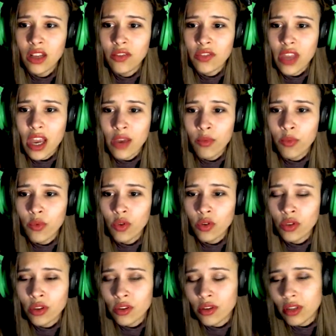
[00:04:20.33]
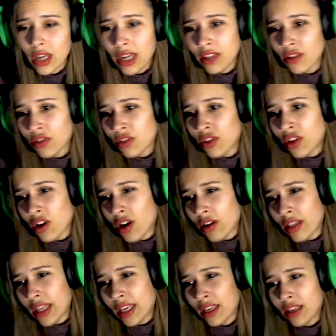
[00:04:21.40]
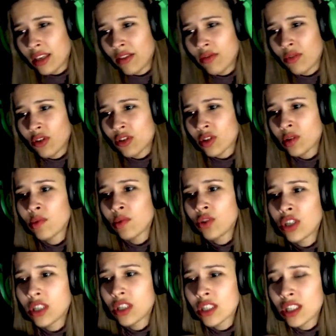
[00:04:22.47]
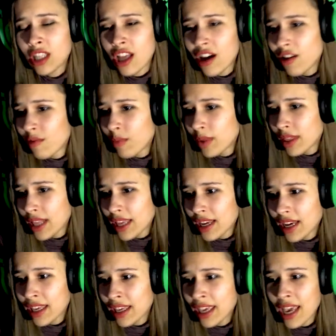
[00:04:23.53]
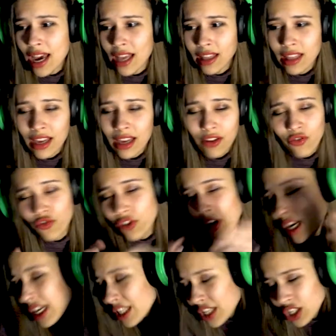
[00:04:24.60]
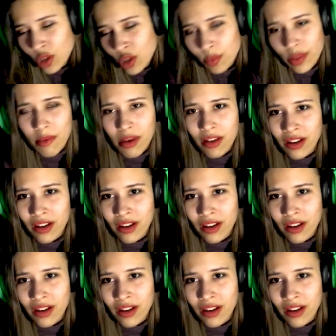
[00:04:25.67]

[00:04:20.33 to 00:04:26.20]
I would, I don't know, like, give you a smooch and stuff, but, like, I can't. I really need to play my